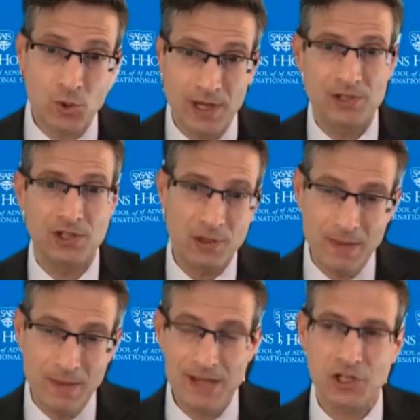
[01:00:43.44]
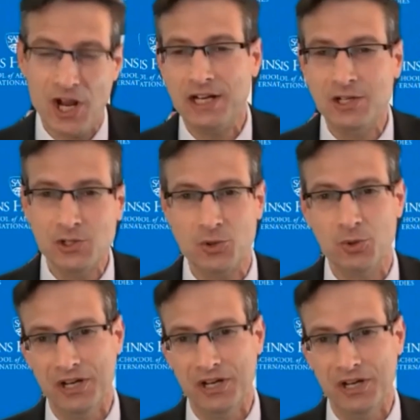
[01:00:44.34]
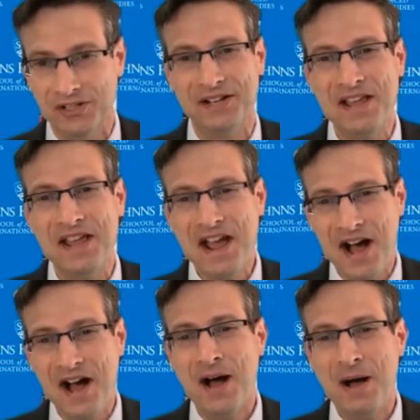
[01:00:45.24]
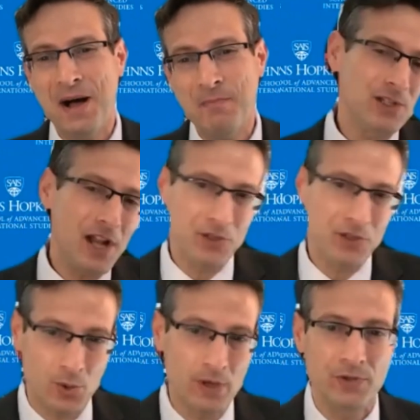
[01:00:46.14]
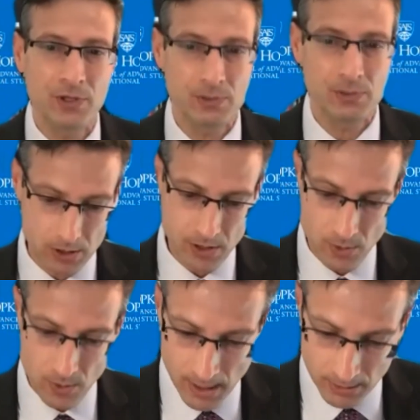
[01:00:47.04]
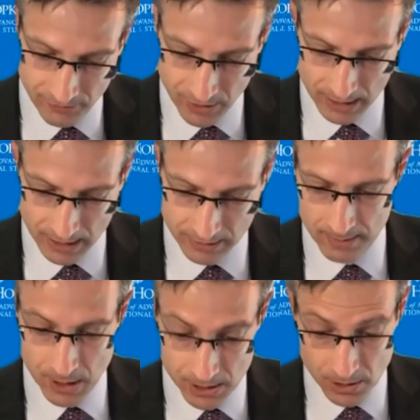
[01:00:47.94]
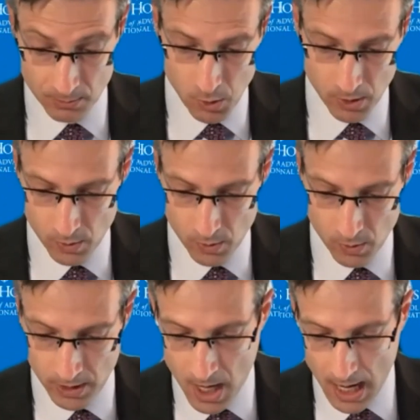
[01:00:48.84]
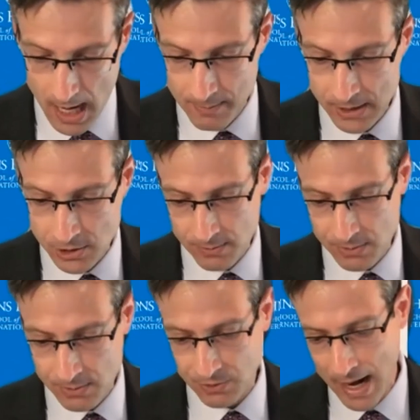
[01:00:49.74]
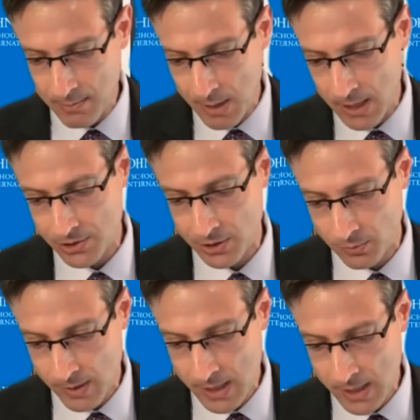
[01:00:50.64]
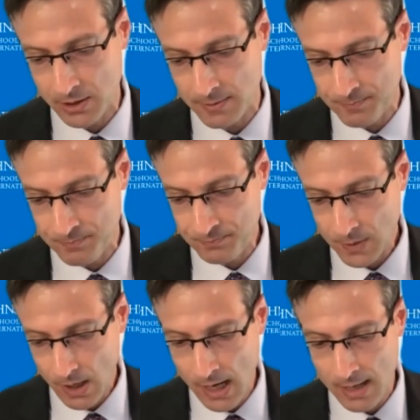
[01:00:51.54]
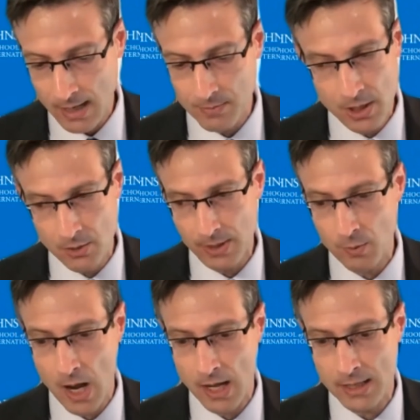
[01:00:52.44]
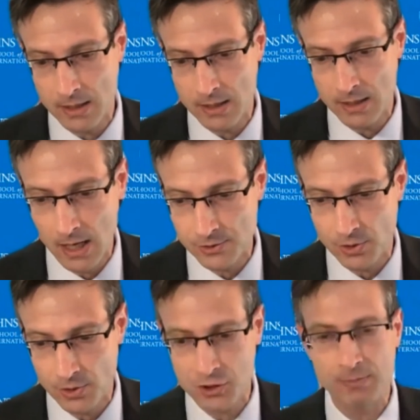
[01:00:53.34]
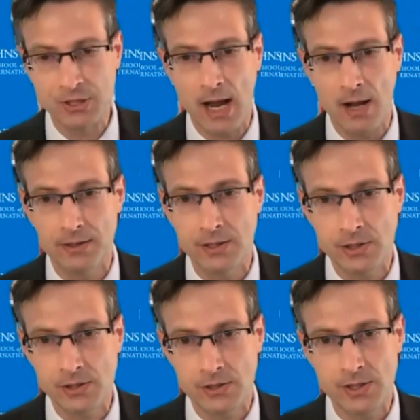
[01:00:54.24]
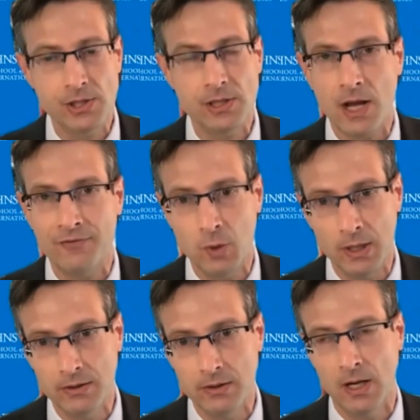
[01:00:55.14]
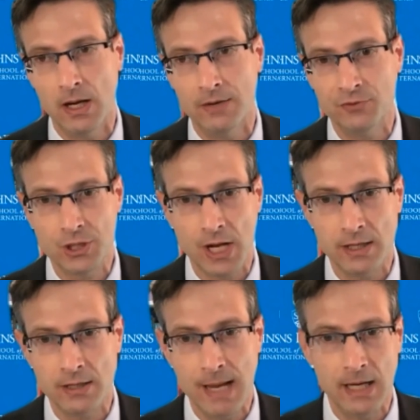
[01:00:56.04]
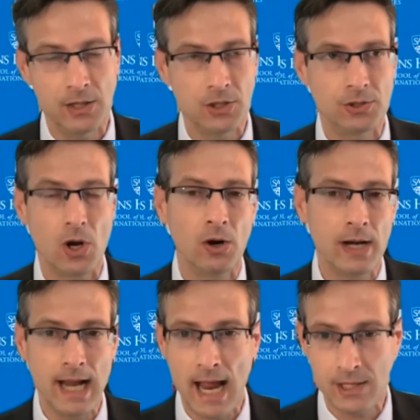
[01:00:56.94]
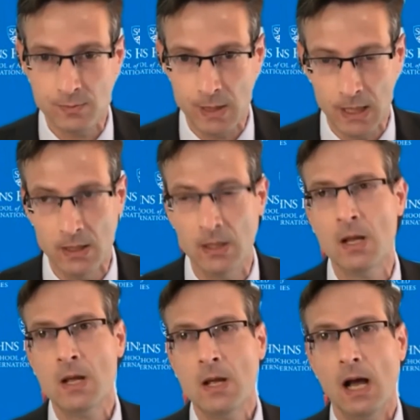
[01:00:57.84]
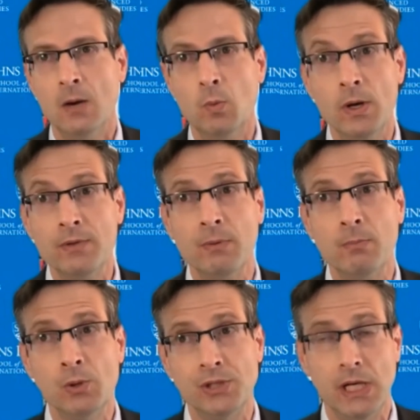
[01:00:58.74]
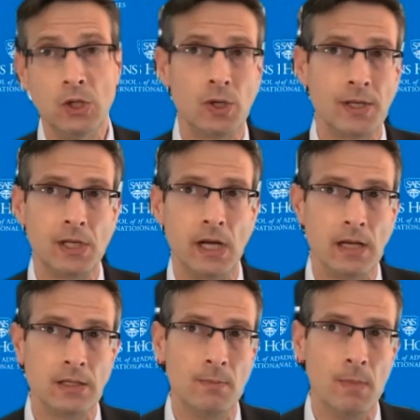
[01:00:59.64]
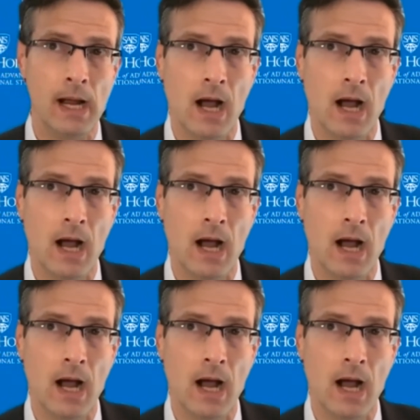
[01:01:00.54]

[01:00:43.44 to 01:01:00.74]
A lot of that story is a domestic Chinese story, but that's not the story of this book. So I'll leave it at that, but it's an important one. In terms of quagmires in the region, Iran sort of jumps out. This is a tough one for China to manage. It already has been. One of the most interesting and, to my